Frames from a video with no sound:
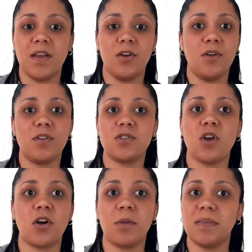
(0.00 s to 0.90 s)
this
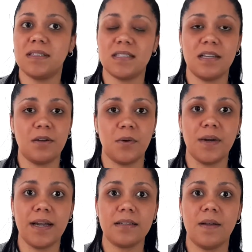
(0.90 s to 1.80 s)
document is
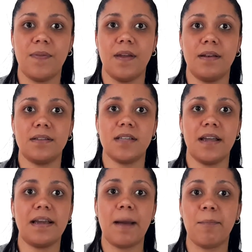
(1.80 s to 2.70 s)
incorrect, and then
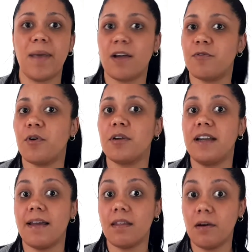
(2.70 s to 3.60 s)
say come back for
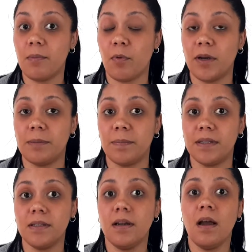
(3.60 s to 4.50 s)
another
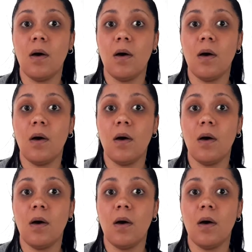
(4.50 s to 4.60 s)
appointment